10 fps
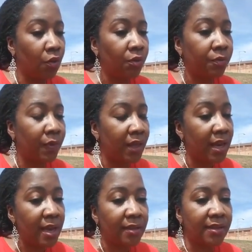
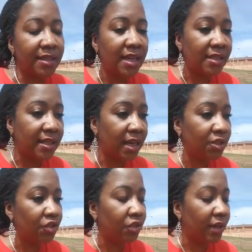Iyanla says
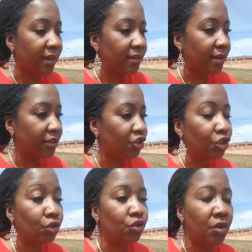that children are